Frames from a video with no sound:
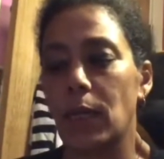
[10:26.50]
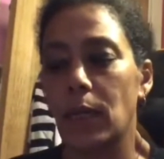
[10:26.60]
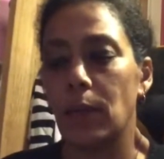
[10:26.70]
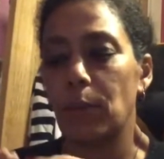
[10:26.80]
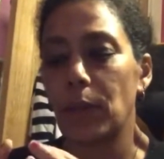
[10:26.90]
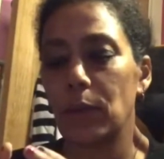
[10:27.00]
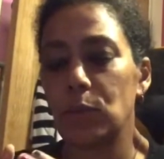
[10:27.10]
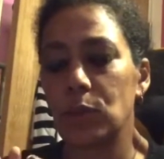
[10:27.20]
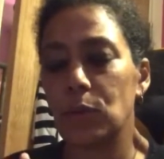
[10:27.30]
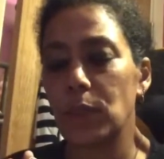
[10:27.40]
But I
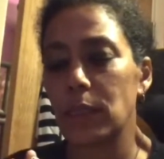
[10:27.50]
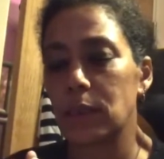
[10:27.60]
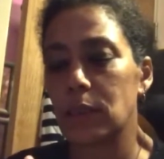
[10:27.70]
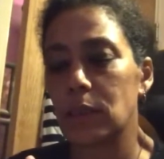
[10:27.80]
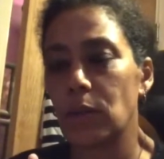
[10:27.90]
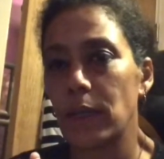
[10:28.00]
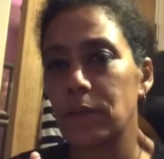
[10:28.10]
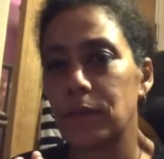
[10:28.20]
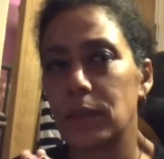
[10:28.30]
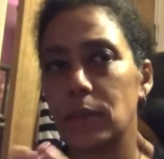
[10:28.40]
was good at
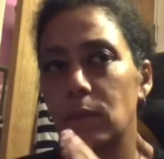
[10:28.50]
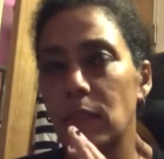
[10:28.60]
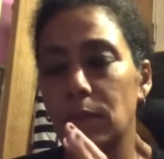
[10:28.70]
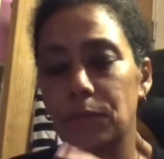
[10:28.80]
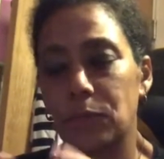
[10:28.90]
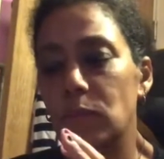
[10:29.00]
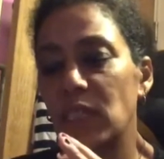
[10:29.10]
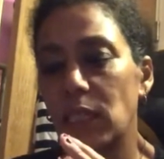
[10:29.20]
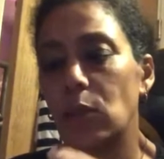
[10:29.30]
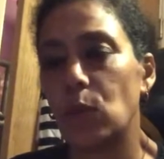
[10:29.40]
crafting, well,
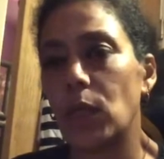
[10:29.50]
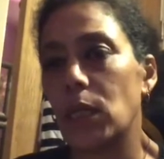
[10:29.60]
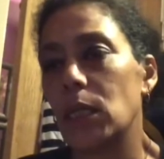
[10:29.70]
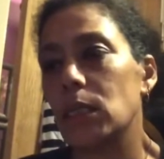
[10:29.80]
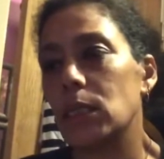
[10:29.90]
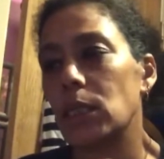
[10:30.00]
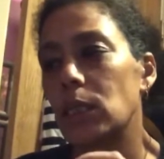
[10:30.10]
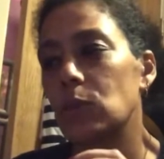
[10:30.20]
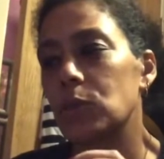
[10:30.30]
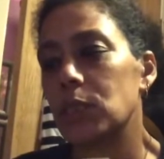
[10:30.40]
needlework. I
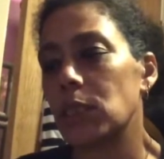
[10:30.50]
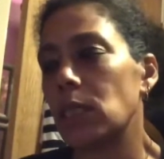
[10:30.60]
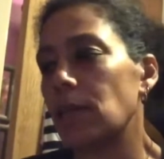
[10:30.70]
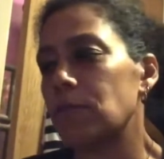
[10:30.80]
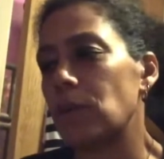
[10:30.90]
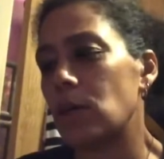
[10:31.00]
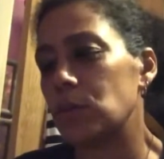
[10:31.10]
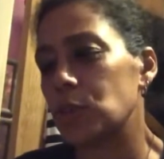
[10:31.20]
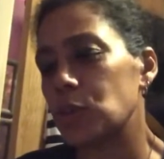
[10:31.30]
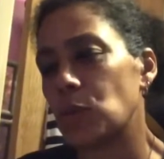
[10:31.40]
could sit there for
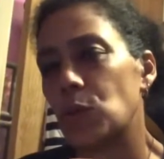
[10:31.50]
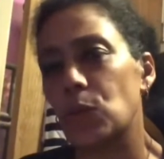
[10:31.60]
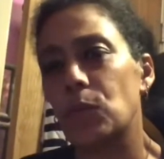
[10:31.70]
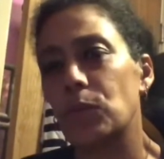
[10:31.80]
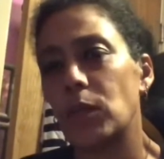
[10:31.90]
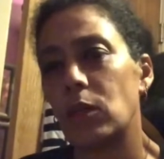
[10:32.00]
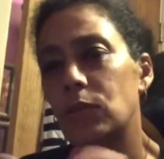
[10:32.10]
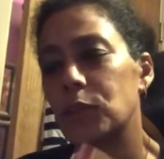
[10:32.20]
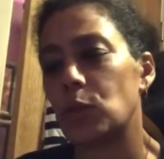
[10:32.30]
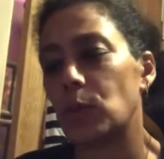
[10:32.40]
hours, sew. I love
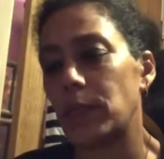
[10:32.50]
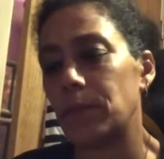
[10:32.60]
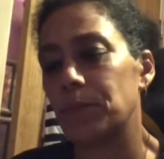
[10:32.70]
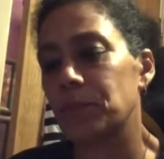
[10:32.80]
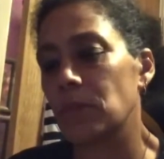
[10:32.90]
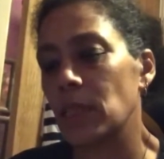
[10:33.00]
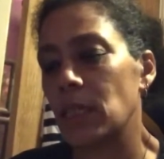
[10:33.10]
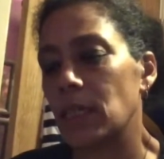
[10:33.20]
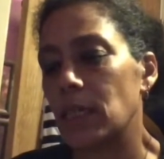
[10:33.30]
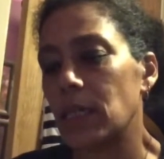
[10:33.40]
sewing
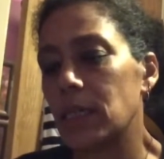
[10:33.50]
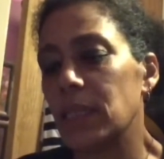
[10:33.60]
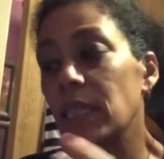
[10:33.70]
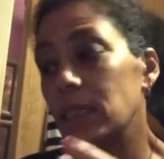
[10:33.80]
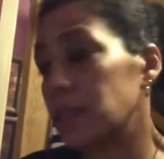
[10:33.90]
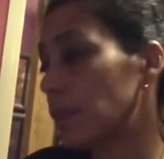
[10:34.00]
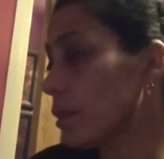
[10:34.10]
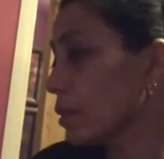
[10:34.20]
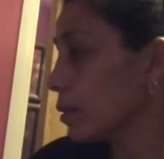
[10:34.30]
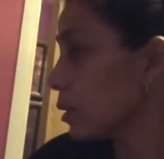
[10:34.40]
and knitting
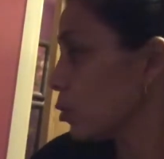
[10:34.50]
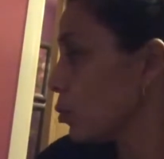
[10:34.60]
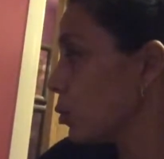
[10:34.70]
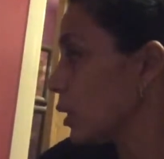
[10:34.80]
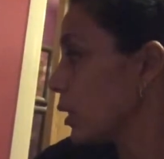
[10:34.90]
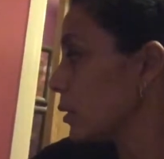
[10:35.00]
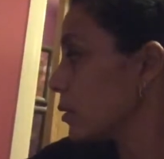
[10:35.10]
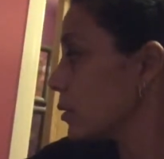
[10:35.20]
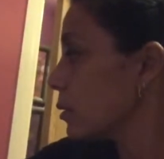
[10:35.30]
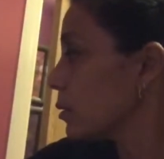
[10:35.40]
because I do
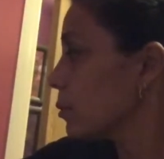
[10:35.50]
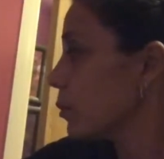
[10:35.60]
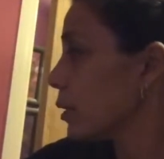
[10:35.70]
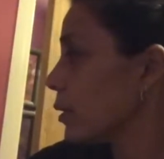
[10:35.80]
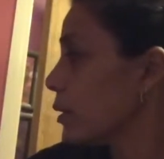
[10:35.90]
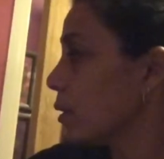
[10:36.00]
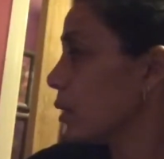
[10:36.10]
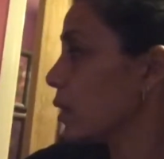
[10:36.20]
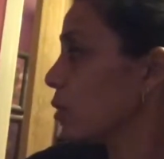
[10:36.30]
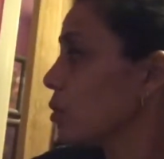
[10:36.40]
knit, but I only
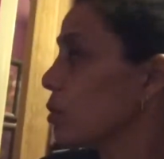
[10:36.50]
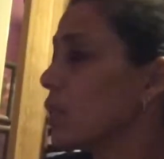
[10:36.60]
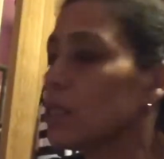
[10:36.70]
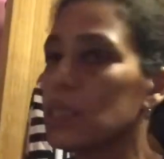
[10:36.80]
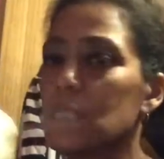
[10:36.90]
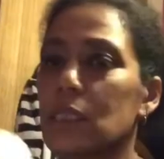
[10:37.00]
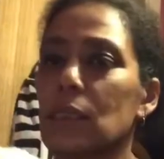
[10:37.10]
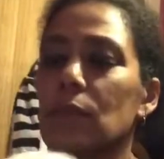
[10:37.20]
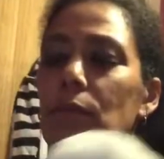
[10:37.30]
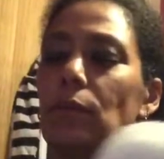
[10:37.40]
can do these
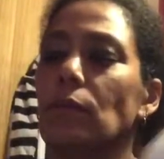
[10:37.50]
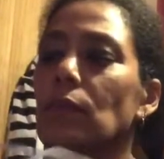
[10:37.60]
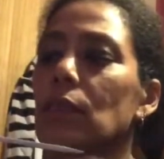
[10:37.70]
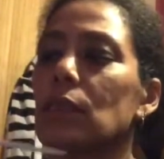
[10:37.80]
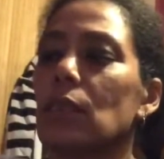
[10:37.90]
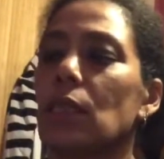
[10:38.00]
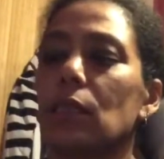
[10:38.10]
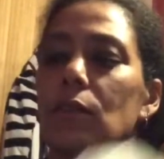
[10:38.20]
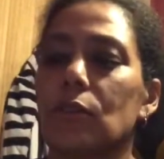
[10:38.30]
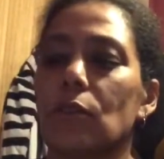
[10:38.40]
kind
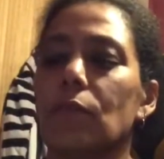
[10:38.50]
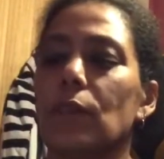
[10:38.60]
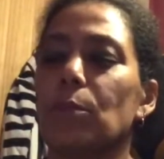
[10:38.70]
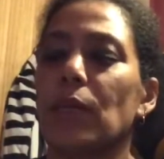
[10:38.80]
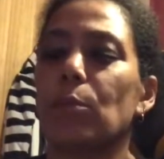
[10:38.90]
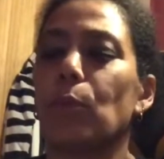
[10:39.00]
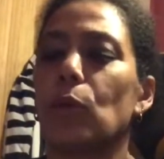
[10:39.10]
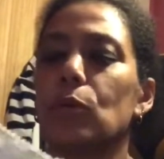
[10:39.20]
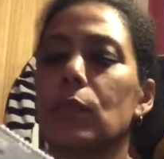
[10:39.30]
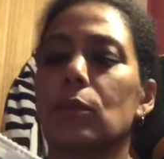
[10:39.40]
of stuff. I make
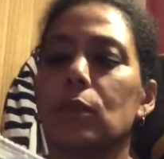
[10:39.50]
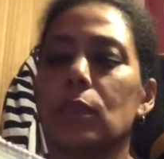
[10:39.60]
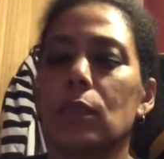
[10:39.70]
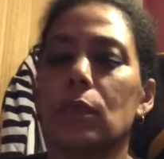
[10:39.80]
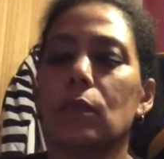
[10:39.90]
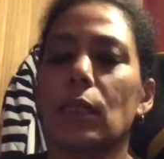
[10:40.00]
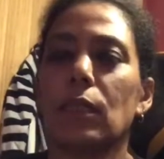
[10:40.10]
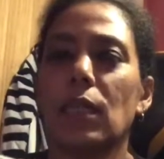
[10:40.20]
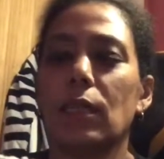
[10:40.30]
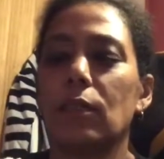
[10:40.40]
bows out of these. At
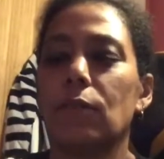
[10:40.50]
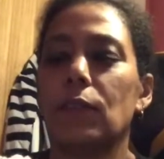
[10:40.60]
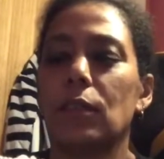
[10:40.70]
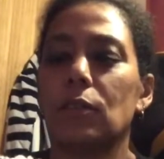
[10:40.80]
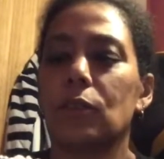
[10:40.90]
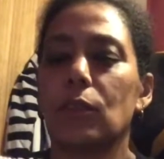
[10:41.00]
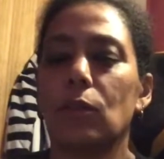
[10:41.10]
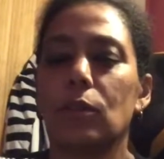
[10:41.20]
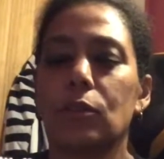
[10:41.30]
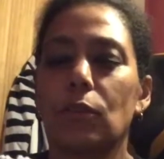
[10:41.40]
the end of the video, see all
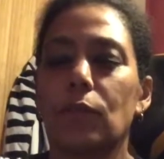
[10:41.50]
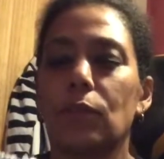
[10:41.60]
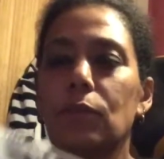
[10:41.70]
the stuff I've